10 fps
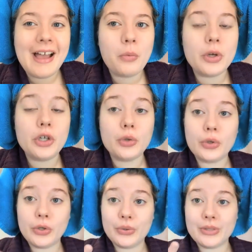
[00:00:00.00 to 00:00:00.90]
when you
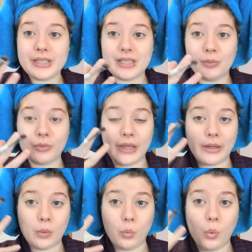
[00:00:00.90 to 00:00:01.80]
use some
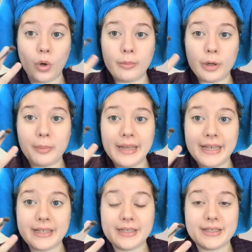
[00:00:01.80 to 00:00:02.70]
like warmer
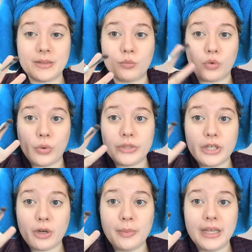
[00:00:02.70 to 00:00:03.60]
pinks, some
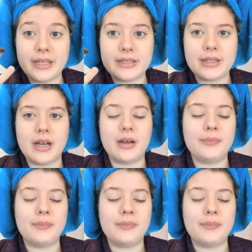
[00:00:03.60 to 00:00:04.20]
rosier pinks,